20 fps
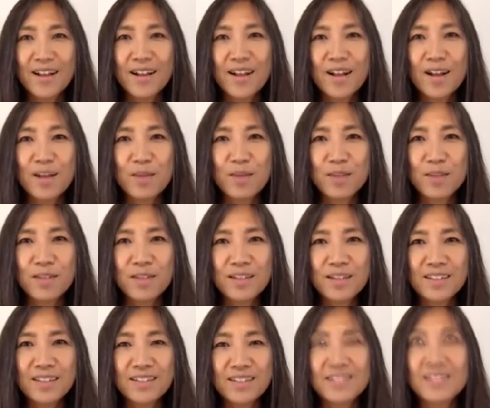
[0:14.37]
That
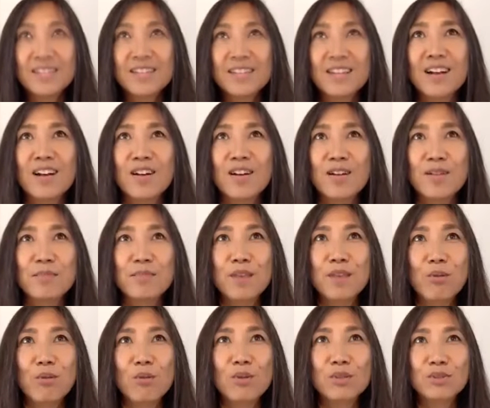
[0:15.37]

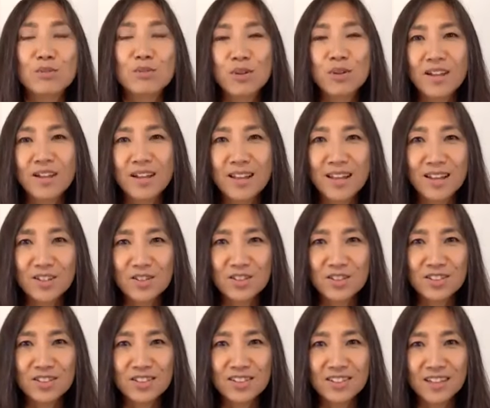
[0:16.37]
was when I
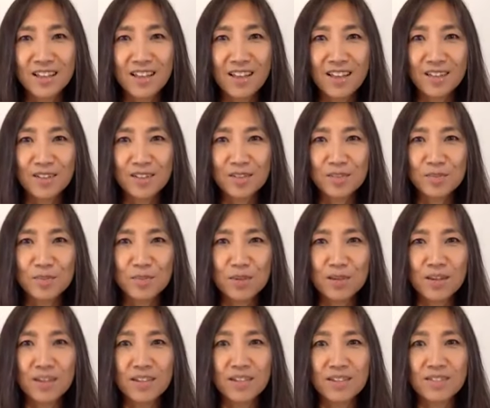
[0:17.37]
actually had
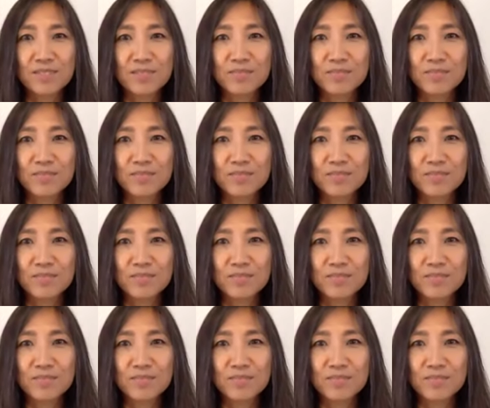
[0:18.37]
my